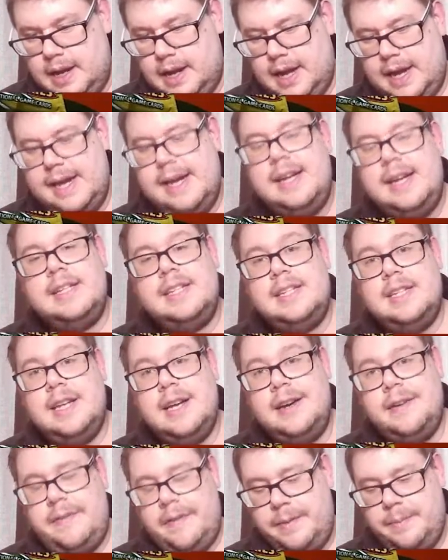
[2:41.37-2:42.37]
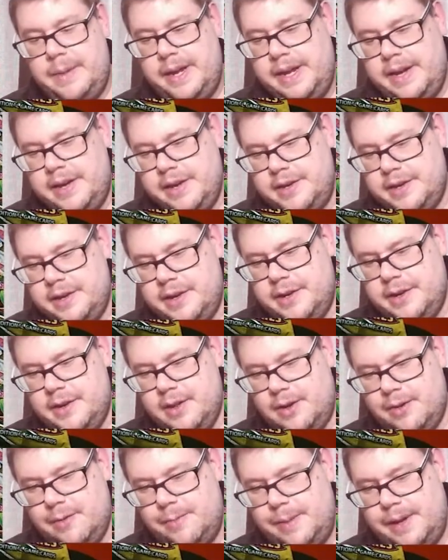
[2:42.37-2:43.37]
A Surfing Pikachu, a
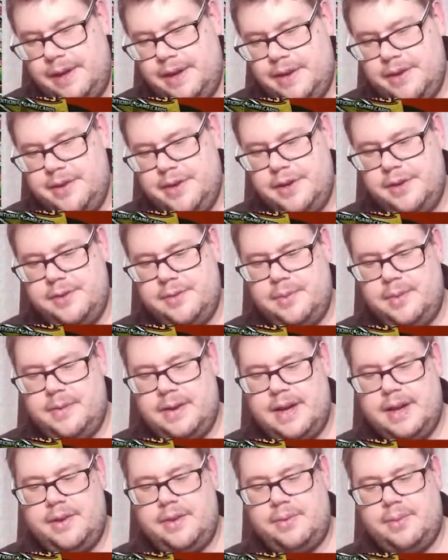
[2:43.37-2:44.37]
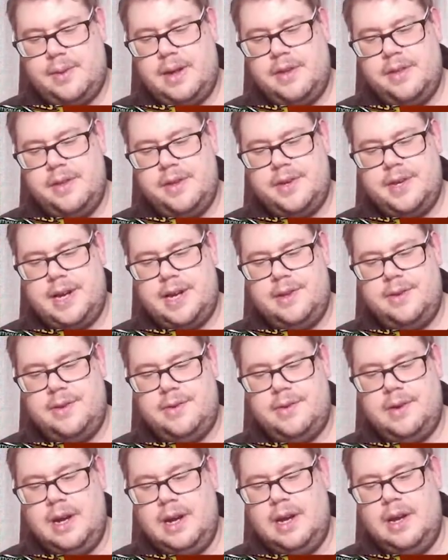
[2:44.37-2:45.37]
lot of Pikachus we've had as well on the
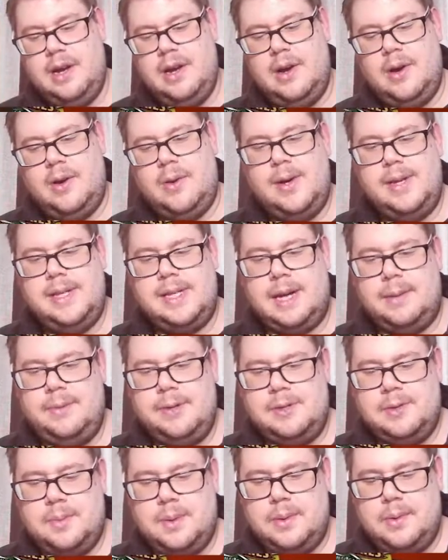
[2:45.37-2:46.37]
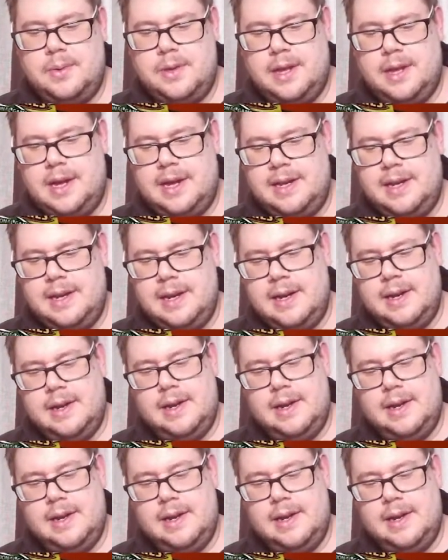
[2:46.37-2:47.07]
channel. Always happy to pull them.